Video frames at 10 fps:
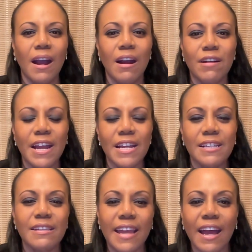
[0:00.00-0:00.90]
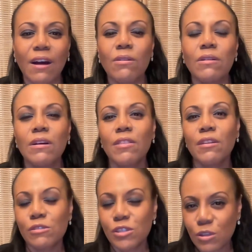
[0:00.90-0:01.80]
All right. Now,
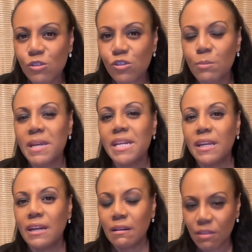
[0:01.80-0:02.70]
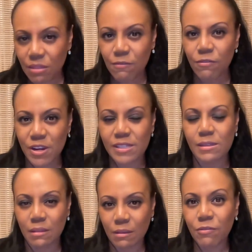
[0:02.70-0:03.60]
there's social media, the
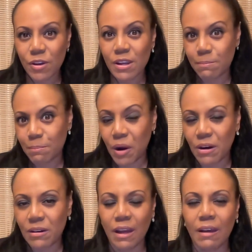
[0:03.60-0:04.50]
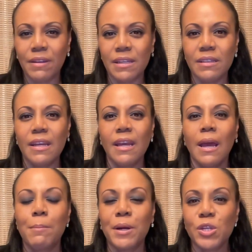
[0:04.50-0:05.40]
free part of it,
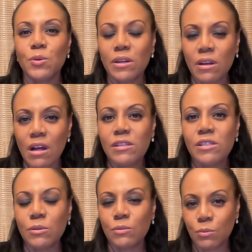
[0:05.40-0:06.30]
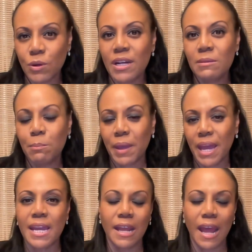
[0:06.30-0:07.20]
but you can also run
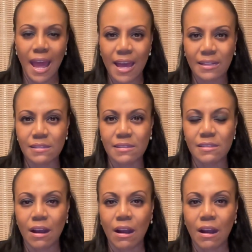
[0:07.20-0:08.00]
paid ads.